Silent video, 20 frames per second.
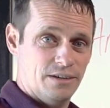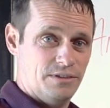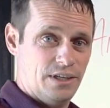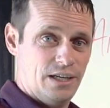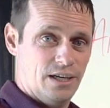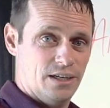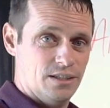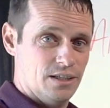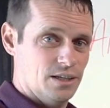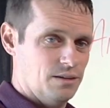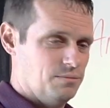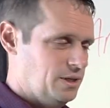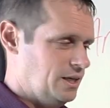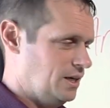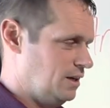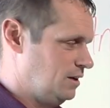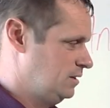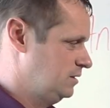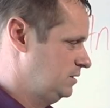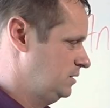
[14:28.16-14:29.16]
of the income
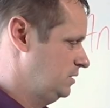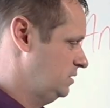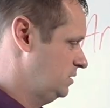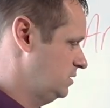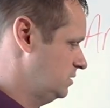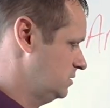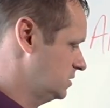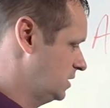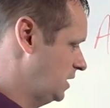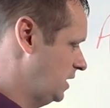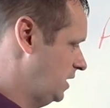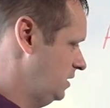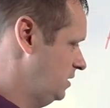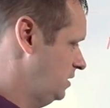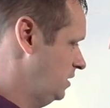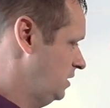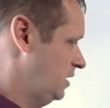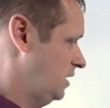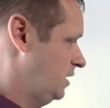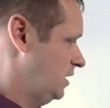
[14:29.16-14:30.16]
there, okay?
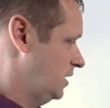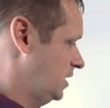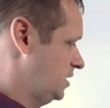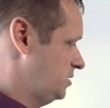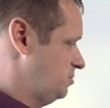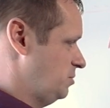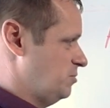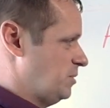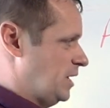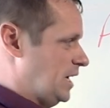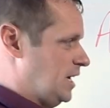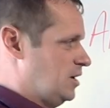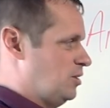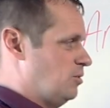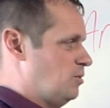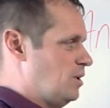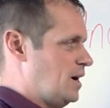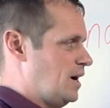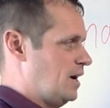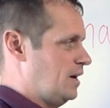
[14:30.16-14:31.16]
Gets me my
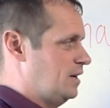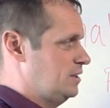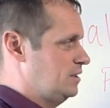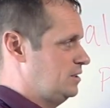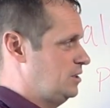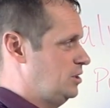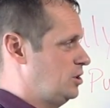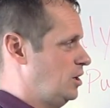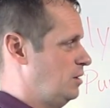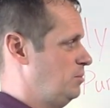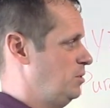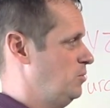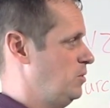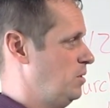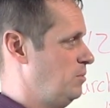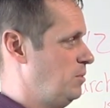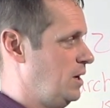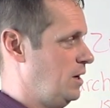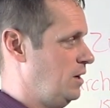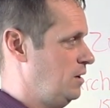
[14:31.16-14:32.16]
NOI, determine
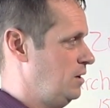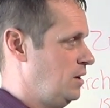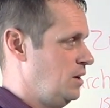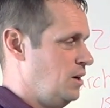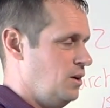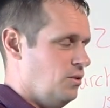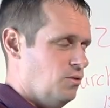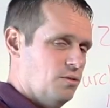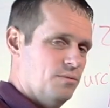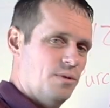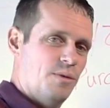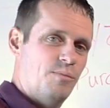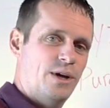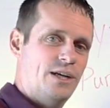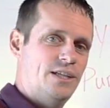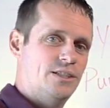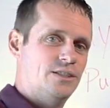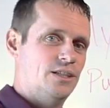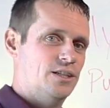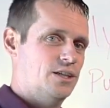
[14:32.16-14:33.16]
what my
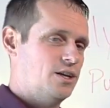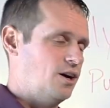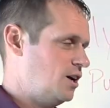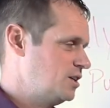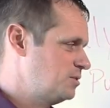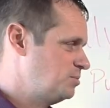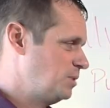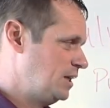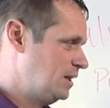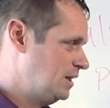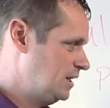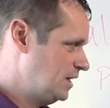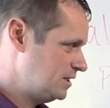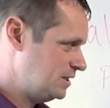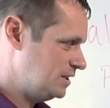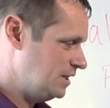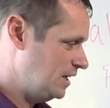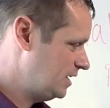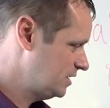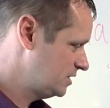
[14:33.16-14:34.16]
money's gonna cost me.
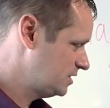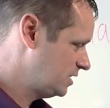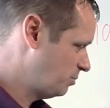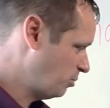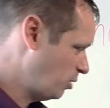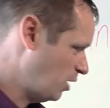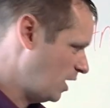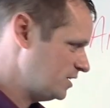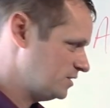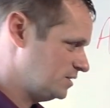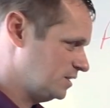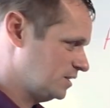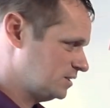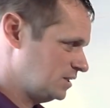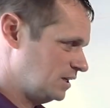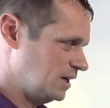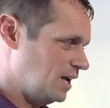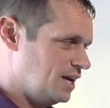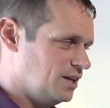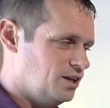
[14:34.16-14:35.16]
This is the
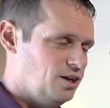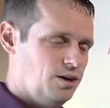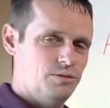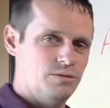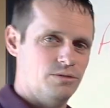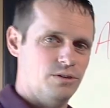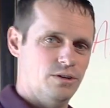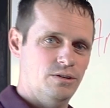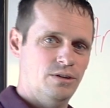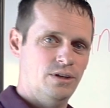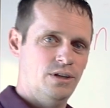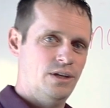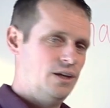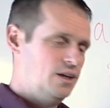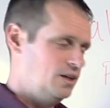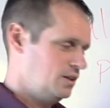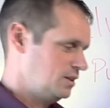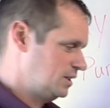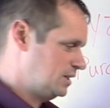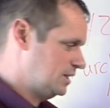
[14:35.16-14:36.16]
process that I go through
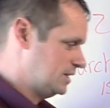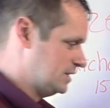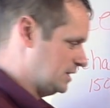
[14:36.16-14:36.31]
to